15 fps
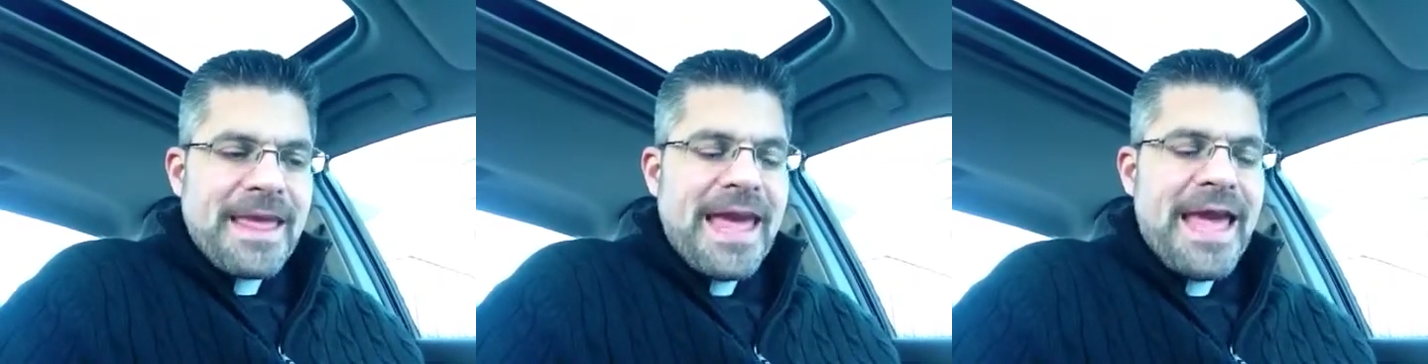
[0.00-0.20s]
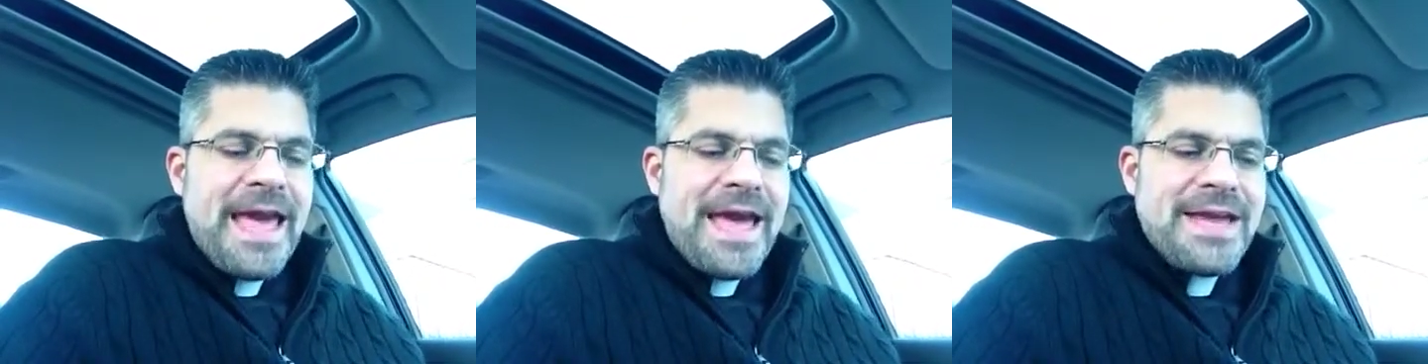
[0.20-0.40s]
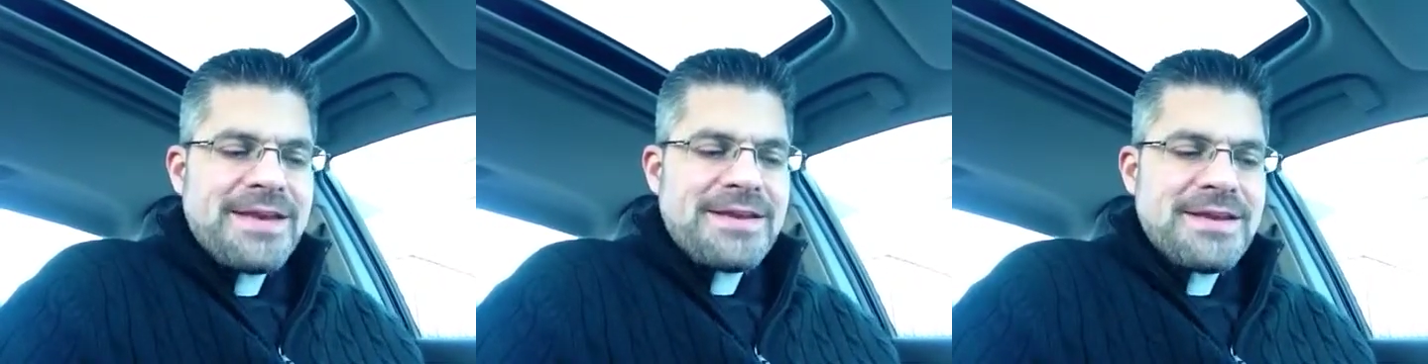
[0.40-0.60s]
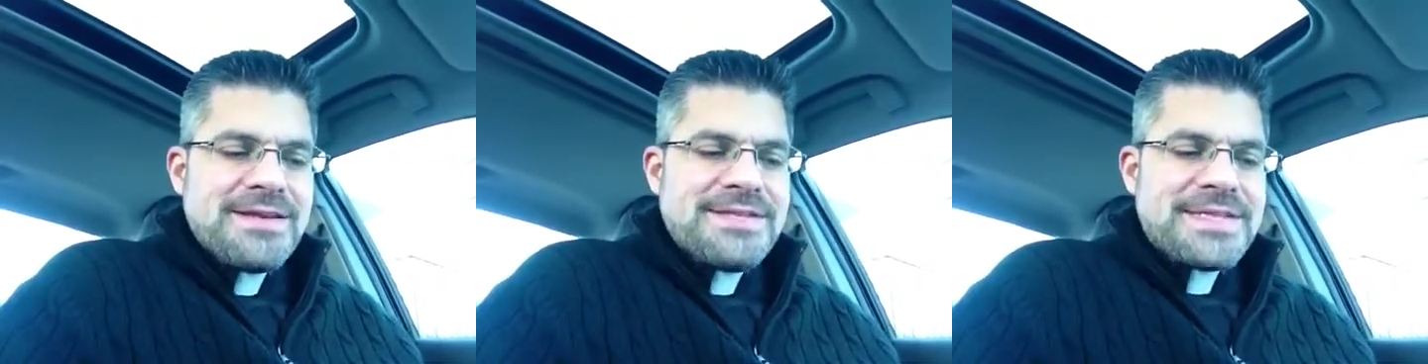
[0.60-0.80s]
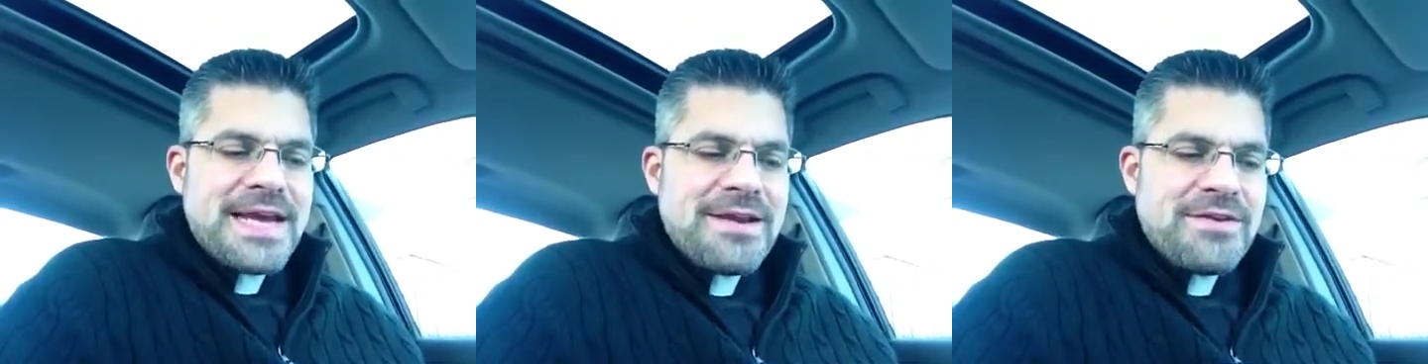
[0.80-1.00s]
and
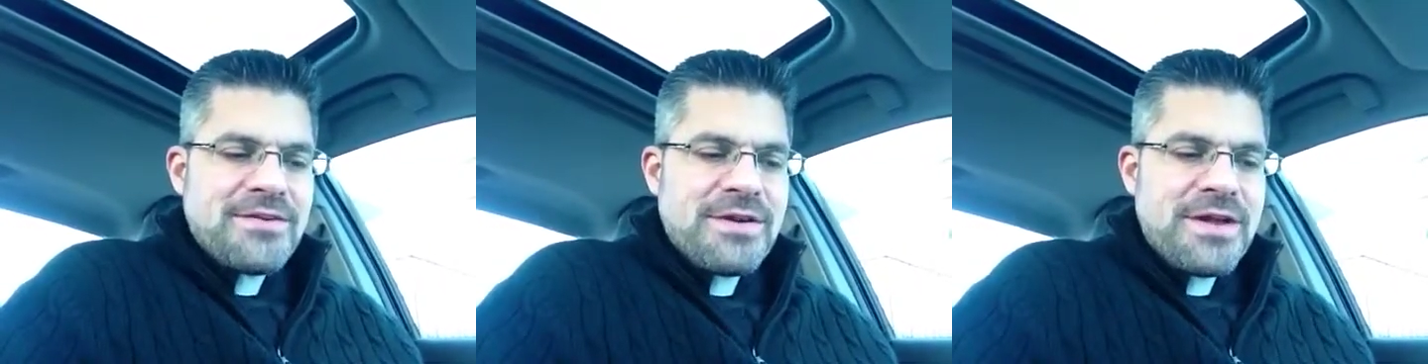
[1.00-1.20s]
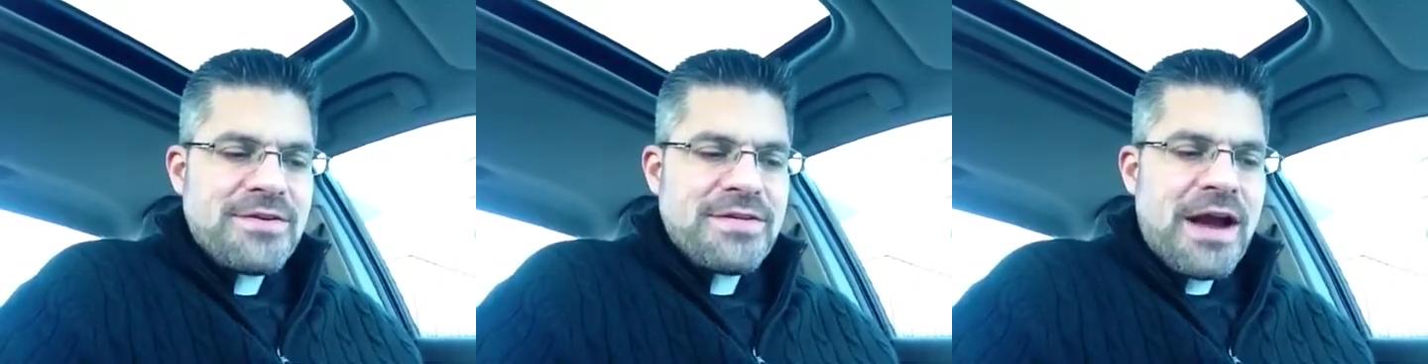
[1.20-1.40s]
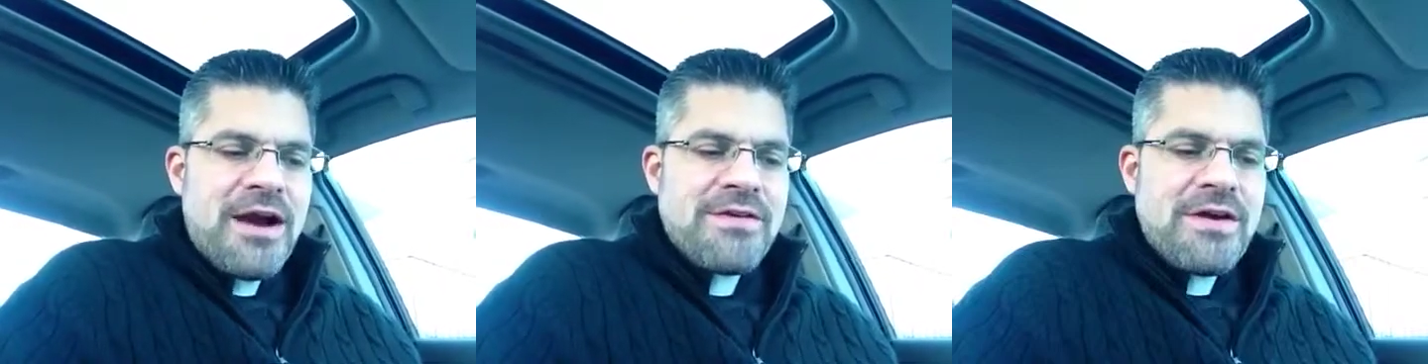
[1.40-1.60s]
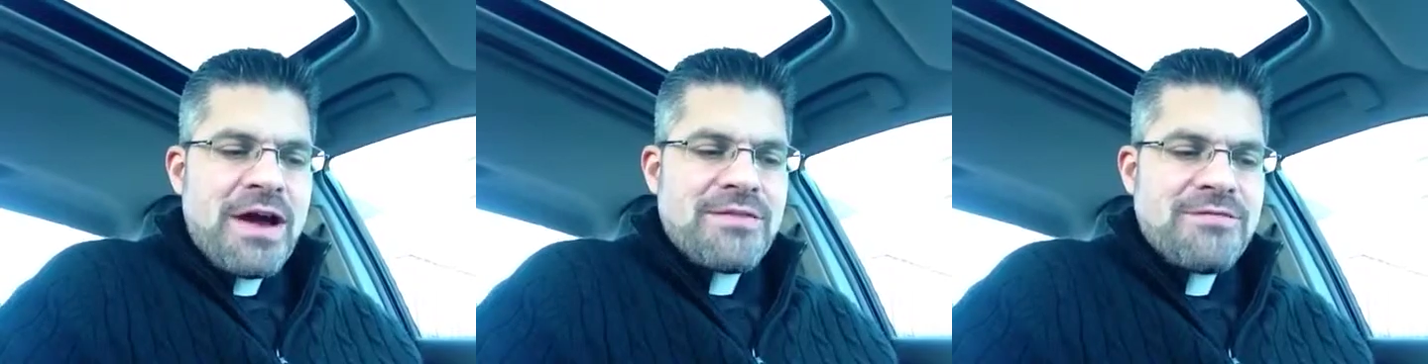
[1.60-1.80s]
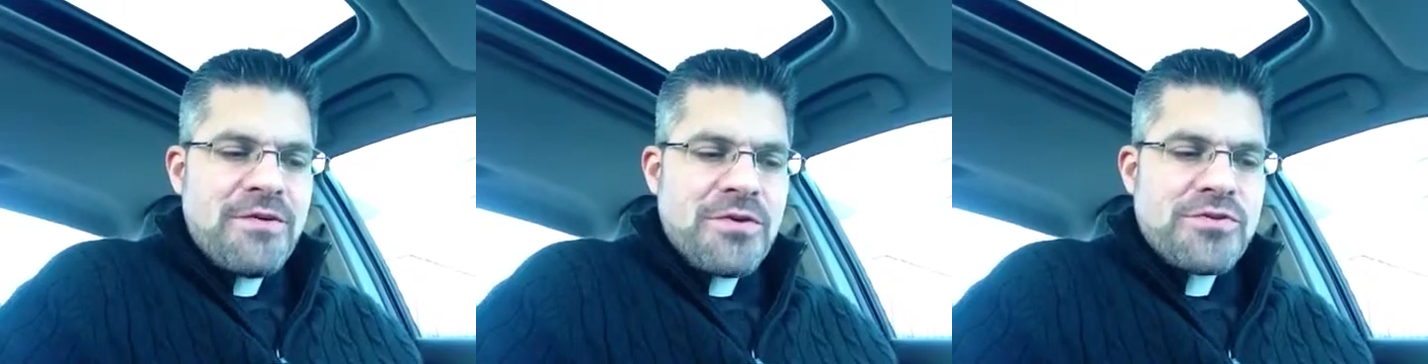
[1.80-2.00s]
tenderness are
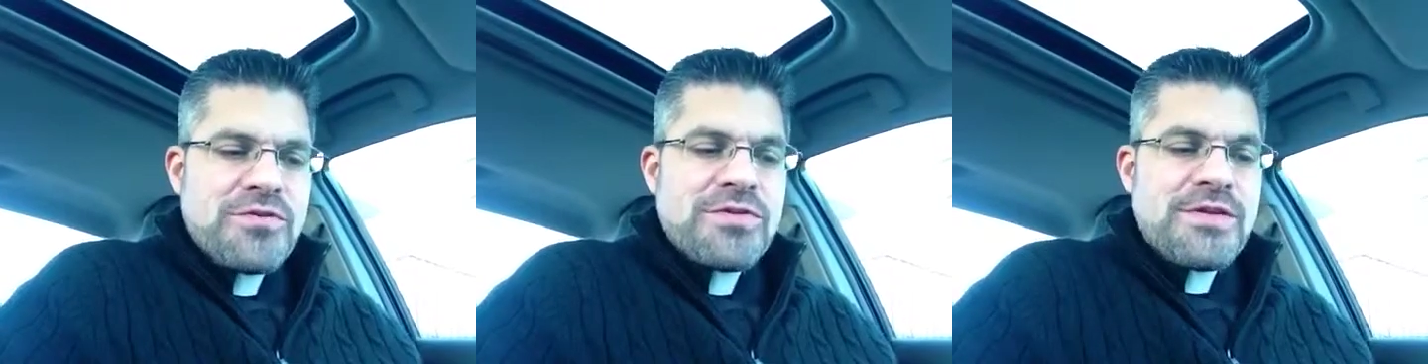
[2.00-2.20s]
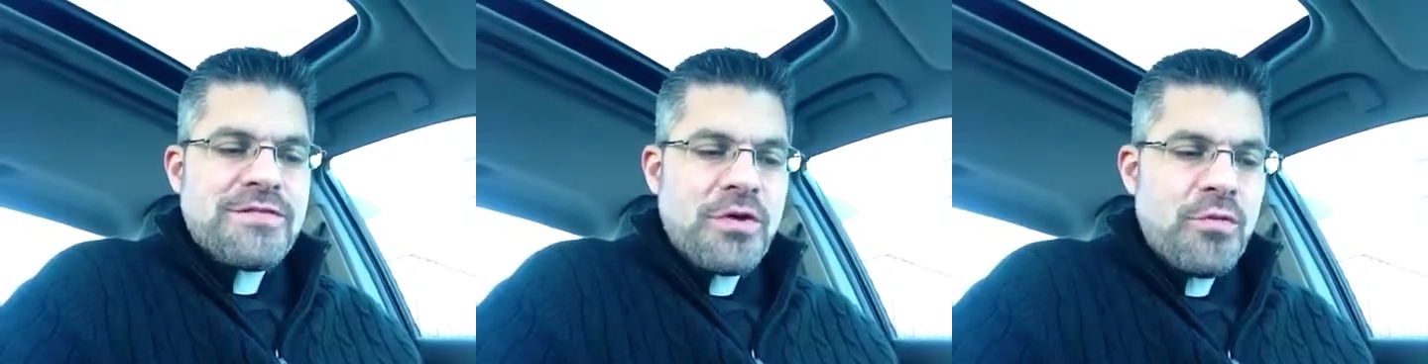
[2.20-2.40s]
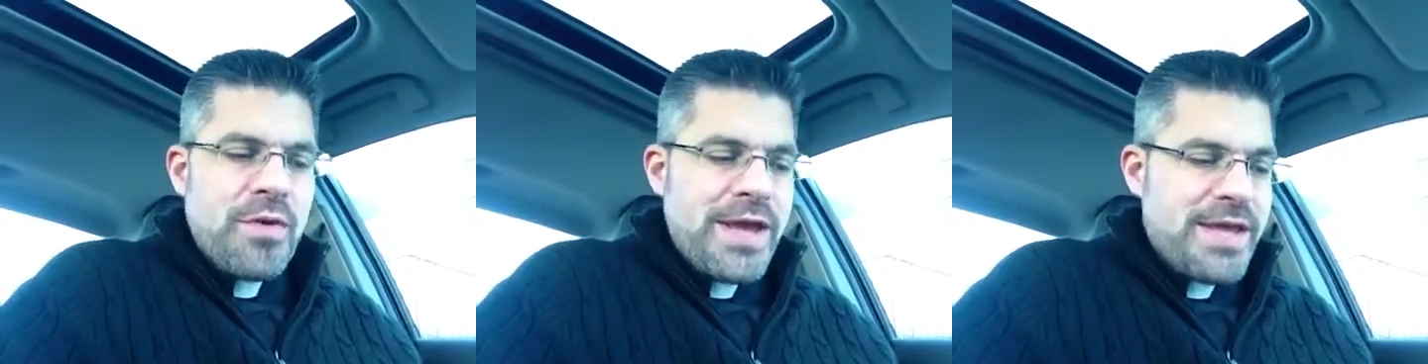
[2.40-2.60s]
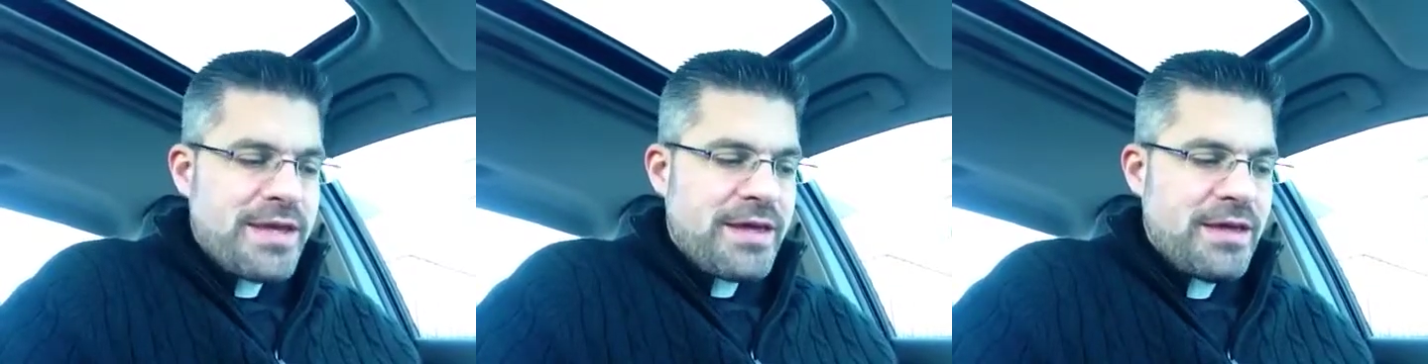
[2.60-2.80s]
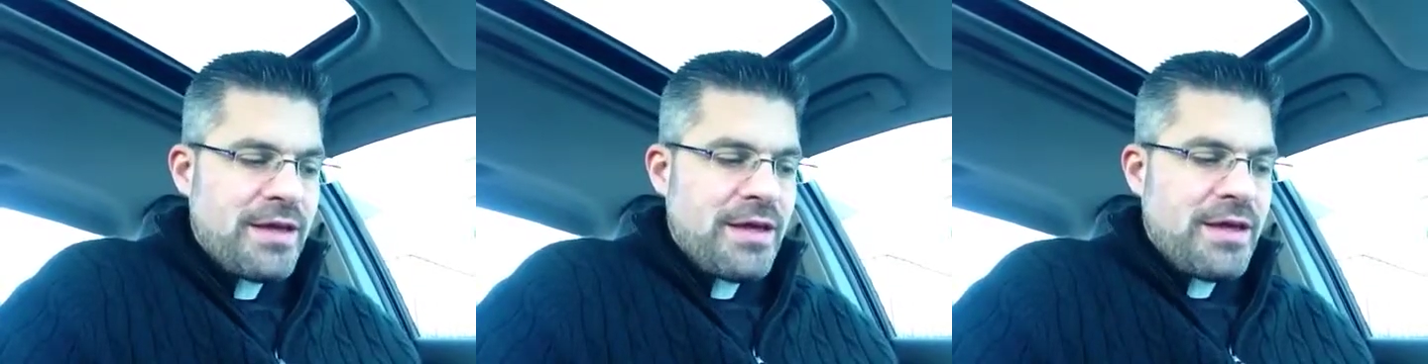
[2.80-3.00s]
not virtues of the weak,